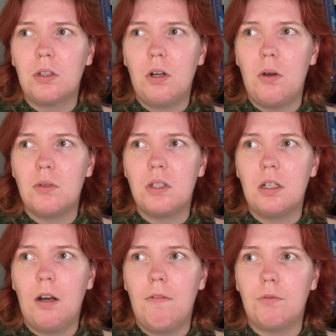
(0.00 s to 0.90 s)
Cozy
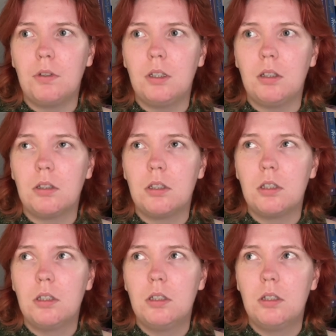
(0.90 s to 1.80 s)
Comfort
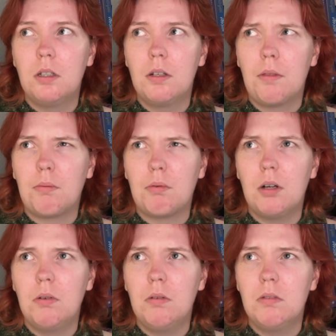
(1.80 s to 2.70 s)

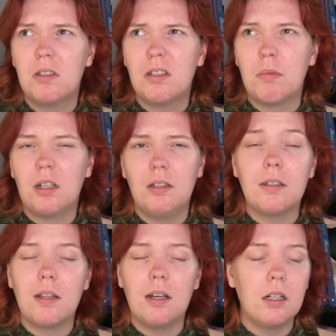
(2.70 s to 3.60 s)
Throw, something like
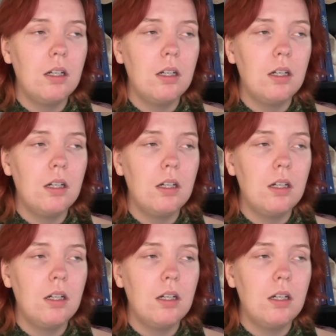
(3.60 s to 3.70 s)
that.